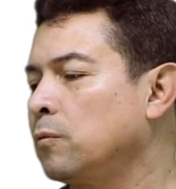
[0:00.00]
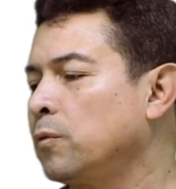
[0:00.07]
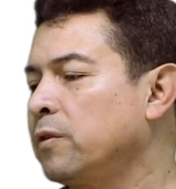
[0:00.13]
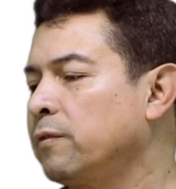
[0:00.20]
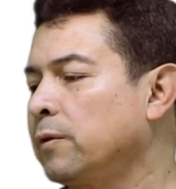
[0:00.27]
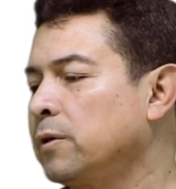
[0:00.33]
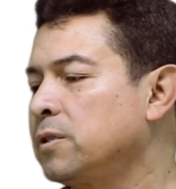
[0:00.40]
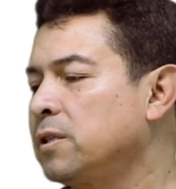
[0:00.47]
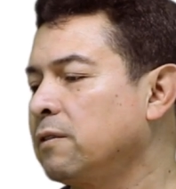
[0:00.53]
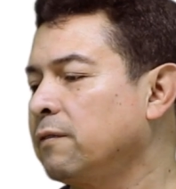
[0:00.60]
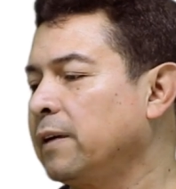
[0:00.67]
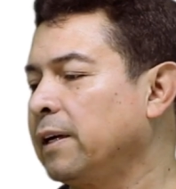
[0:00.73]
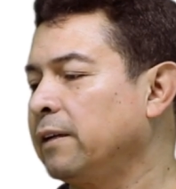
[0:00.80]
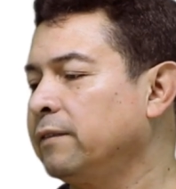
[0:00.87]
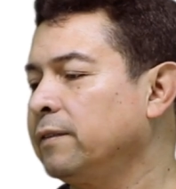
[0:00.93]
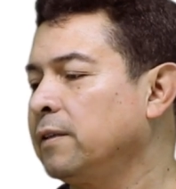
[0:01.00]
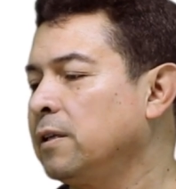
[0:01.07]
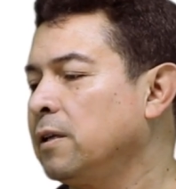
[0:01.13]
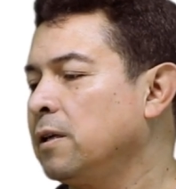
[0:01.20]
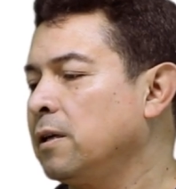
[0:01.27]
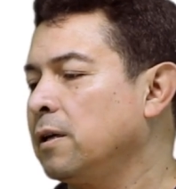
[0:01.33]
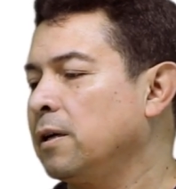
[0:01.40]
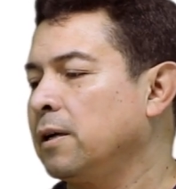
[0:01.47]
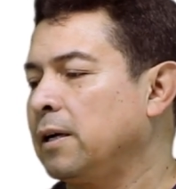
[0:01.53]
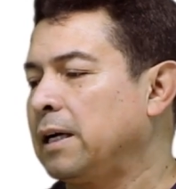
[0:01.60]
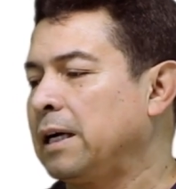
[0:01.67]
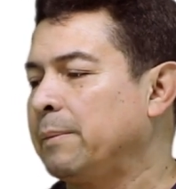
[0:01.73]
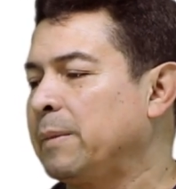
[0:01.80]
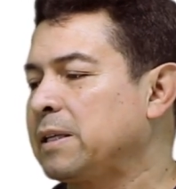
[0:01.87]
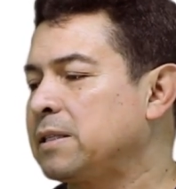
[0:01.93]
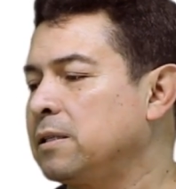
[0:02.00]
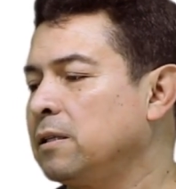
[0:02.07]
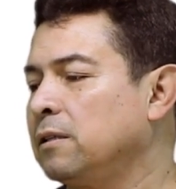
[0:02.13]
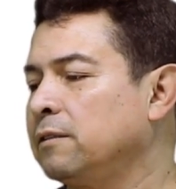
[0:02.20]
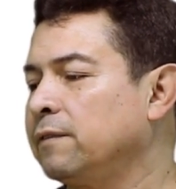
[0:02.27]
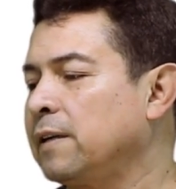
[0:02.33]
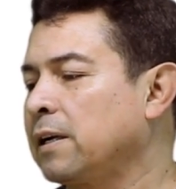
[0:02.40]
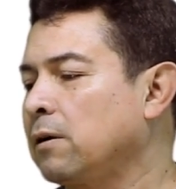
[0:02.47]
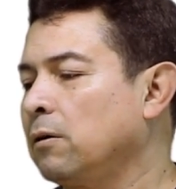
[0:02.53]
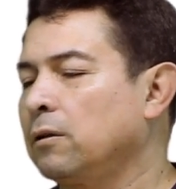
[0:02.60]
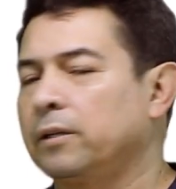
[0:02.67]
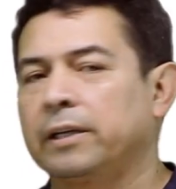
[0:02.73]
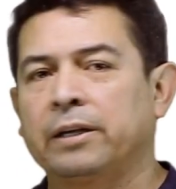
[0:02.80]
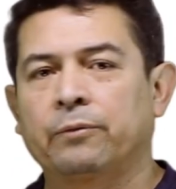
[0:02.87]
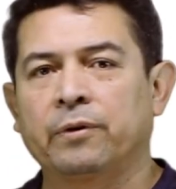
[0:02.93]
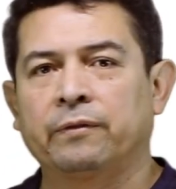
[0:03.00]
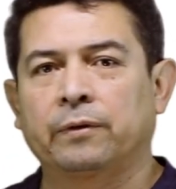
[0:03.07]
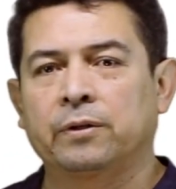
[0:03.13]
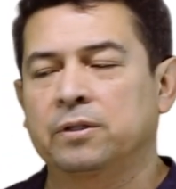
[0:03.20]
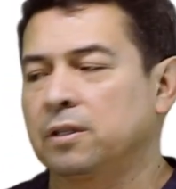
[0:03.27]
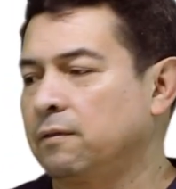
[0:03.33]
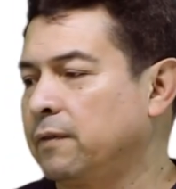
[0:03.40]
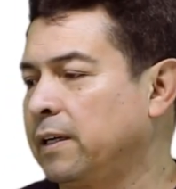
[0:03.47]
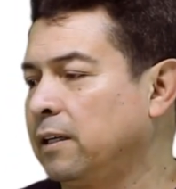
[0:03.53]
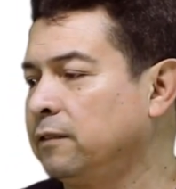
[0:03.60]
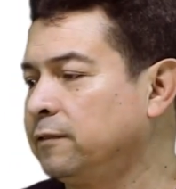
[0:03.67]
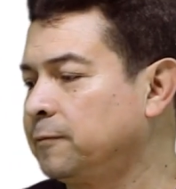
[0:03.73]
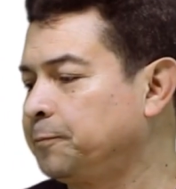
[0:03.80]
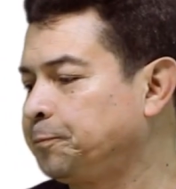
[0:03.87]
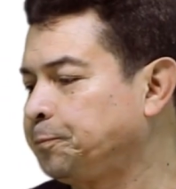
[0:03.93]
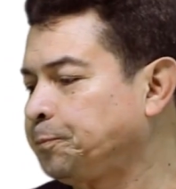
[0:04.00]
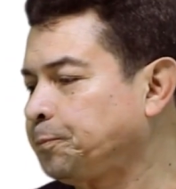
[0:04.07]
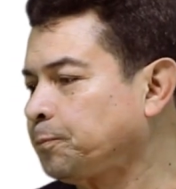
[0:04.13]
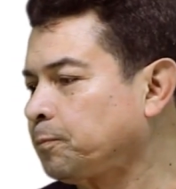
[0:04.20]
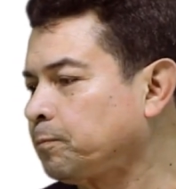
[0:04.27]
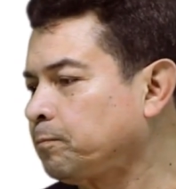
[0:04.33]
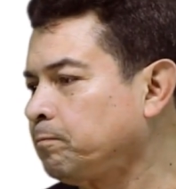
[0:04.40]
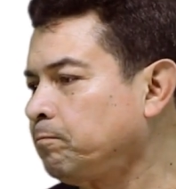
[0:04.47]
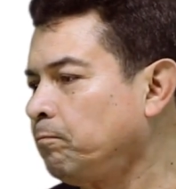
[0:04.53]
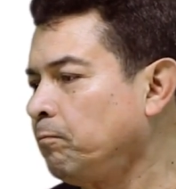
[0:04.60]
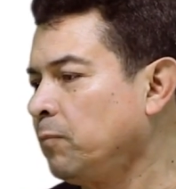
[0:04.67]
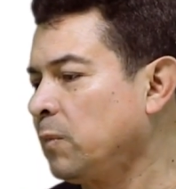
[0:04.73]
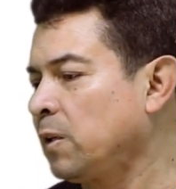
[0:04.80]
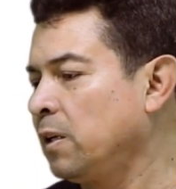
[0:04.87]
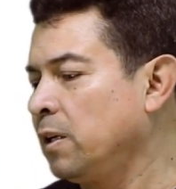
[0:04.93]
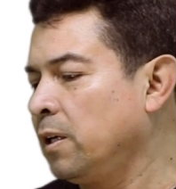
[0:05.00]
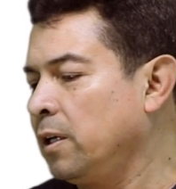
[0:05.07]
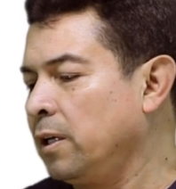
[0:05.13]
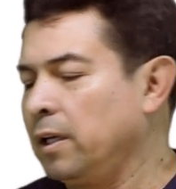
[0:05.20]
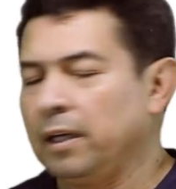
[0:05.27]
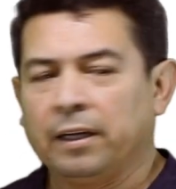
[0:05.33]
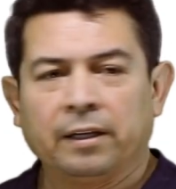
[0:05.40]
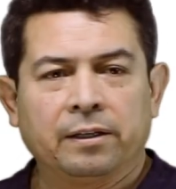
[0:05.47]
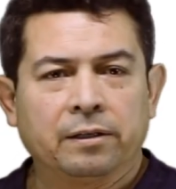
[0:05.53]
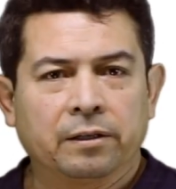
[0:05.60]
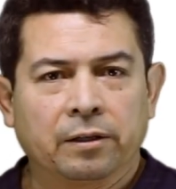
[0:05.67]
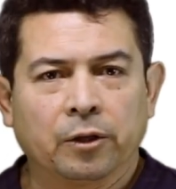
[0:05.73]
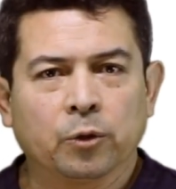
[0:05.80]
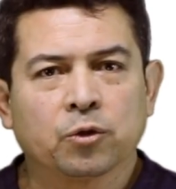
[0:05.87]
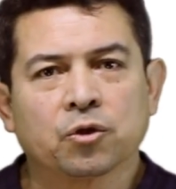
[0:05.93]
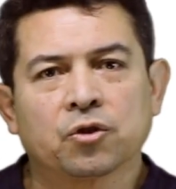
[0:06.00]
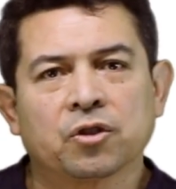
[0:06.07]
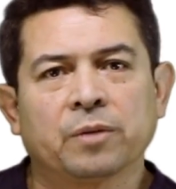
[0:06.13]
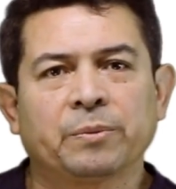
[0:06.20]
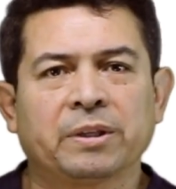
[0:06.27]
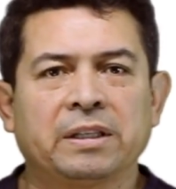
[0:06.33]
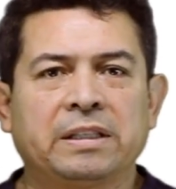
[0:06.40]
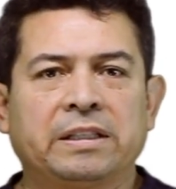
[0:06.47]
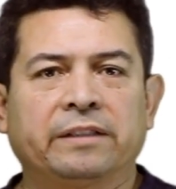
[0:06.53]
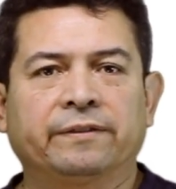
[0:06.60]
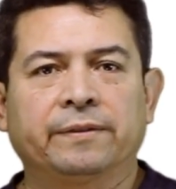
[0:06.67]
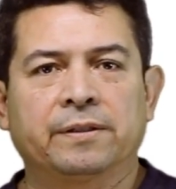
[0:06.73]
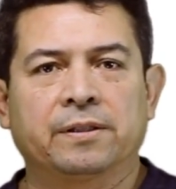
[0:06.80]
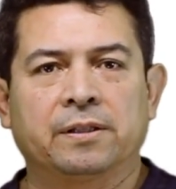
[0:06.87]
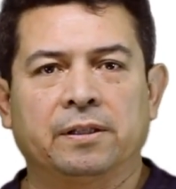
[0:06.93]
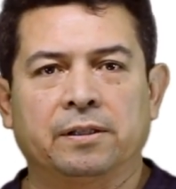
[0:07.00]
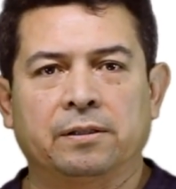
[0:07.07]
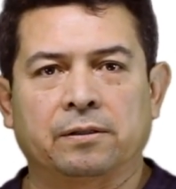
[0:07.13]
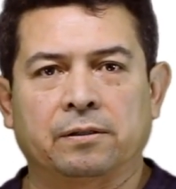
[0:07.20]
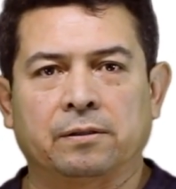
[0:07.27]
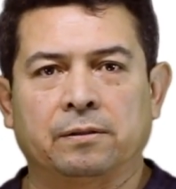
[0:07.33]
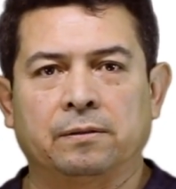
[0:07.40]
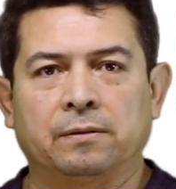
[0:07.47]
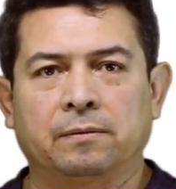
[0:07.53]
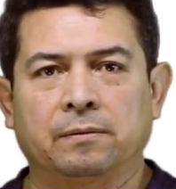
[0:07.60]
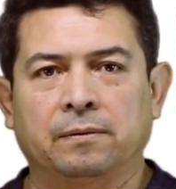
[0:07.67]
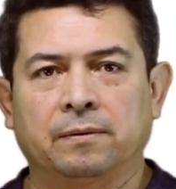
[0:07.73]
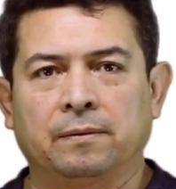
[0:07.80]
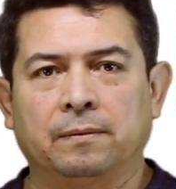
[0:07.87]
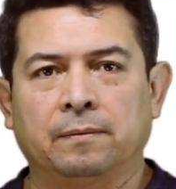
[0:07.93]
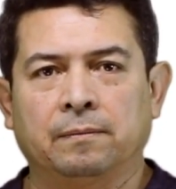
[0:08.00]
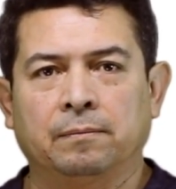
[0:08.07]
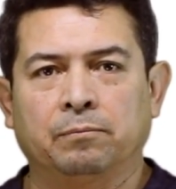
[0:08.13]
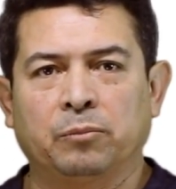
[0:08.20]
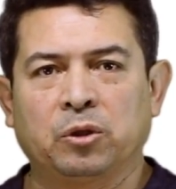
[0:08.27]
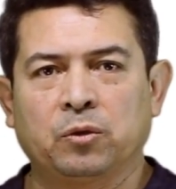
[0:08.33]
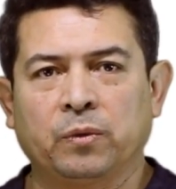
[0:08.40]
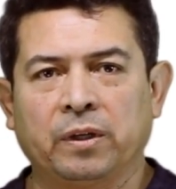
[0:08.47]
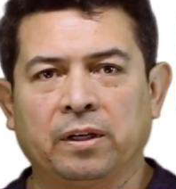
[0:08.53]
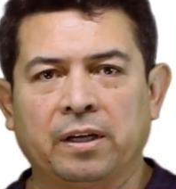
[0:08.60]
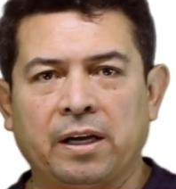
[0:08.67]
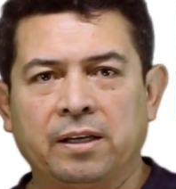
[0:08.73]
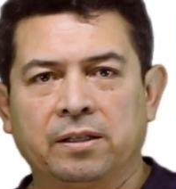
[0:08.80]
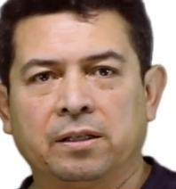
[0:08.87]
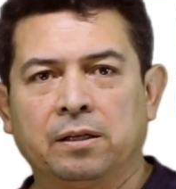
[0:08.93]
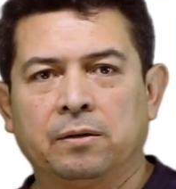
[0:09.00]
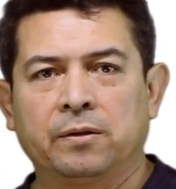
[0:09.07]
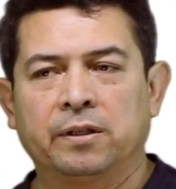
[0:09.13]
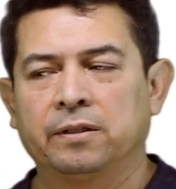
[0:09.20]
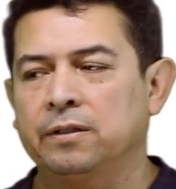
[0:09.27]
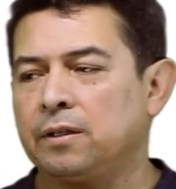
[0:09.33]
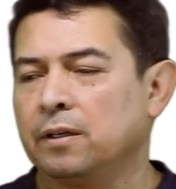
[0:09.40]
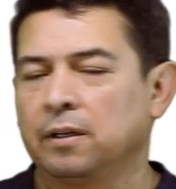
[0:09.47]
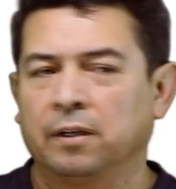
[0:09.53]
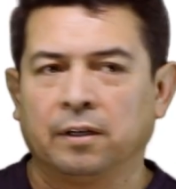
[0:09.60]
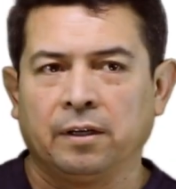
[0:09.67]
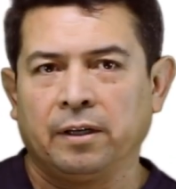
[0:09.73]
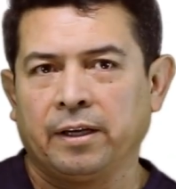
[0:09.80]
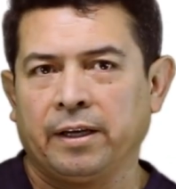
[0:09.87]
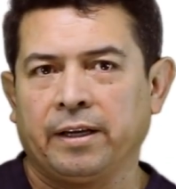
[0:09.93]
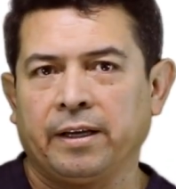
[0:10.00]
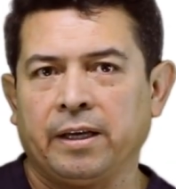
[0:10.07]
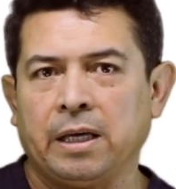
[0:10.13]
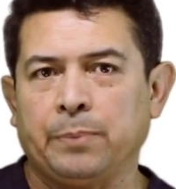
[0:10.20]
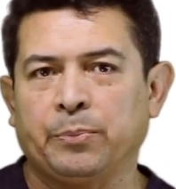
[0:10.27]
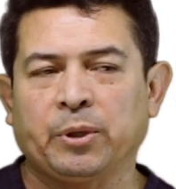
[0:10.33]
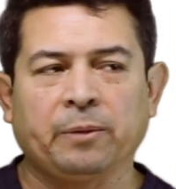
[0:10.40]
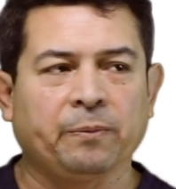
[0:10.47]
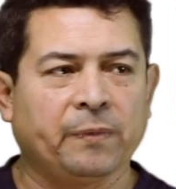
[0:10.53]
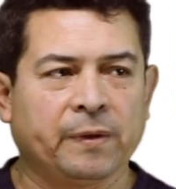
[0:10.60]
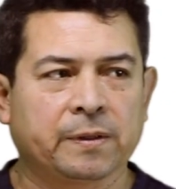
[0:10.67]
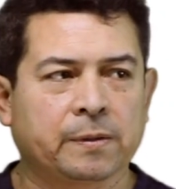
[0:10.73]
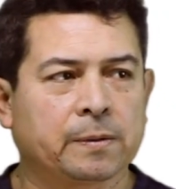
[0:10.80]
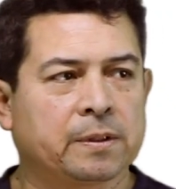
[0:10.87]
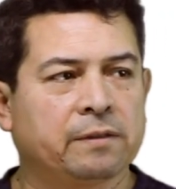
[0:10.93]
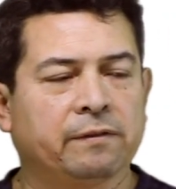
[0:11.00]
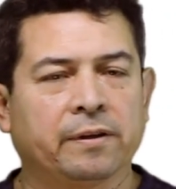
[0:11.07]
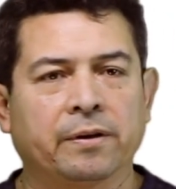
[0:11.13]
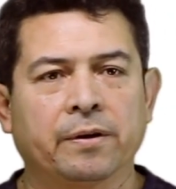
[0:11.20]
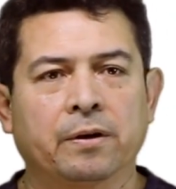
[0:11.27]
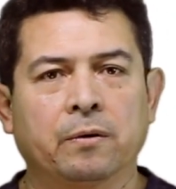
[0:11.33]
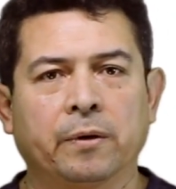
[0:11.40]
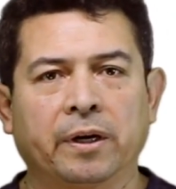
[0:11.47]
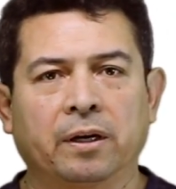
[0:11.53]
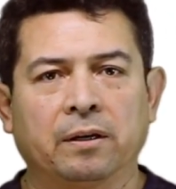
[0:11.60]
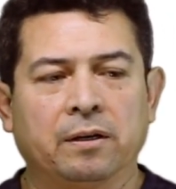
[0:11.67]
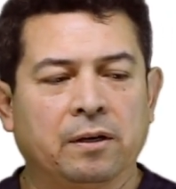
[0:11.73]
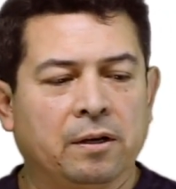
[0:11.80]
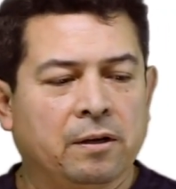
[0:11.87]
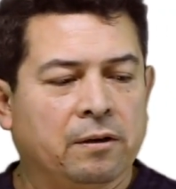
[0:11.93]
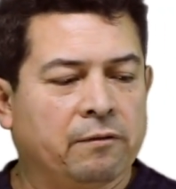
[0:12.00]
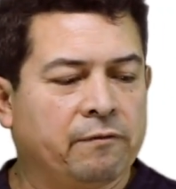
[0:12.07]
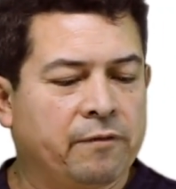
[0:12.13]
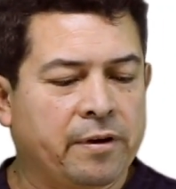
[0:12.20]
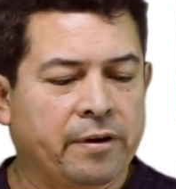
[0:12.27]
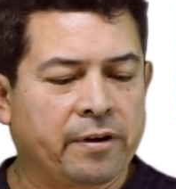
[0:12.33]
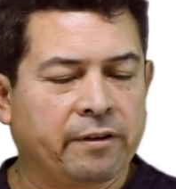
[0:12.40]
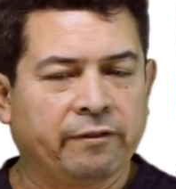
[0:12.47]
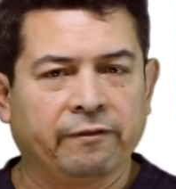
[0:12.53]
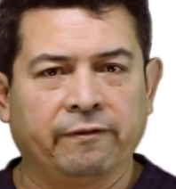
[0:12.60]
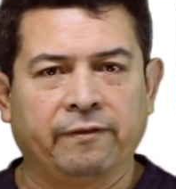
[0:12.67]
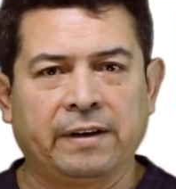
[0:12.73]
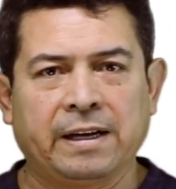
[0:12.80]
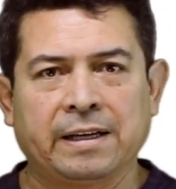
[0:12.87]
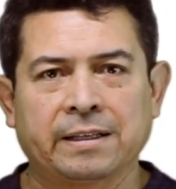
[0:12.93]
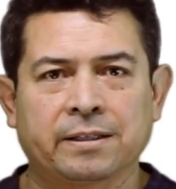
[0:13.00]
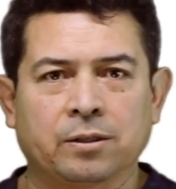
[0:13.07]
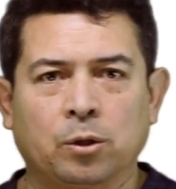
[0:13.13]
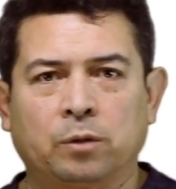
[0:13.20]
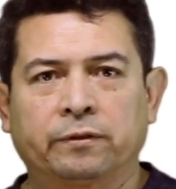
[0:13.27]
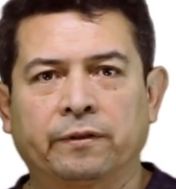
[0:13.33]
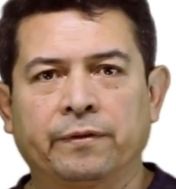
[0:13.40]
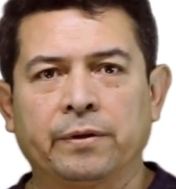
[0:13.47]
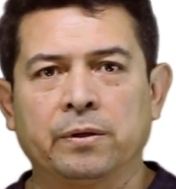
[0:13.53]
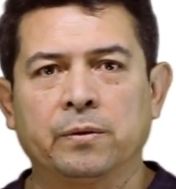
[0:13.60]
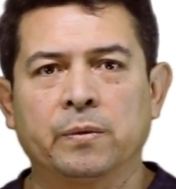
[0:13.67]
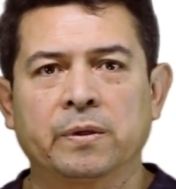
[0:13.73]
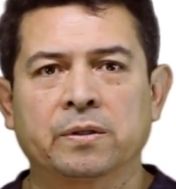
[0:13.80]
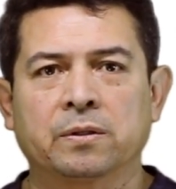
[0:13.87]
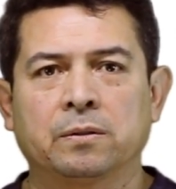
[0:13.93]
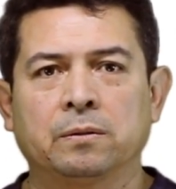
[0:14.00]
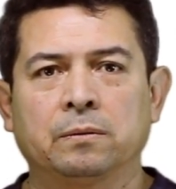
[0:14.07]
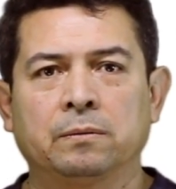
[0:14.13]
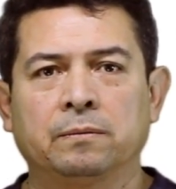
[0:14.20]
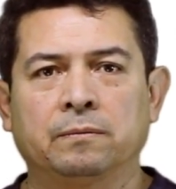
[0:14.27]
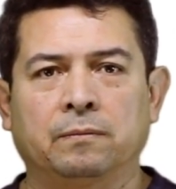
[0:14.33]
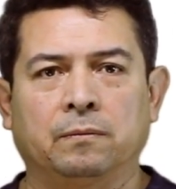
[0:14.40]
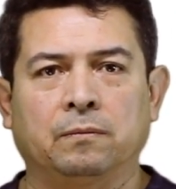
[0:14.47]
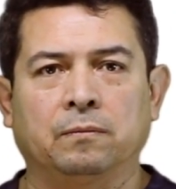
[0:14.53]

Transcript: reversing valve. I myself, I call it a reversing valve. And those are some of the differences between an AC unit and a heat pump. This was a very quick, very fast overview as to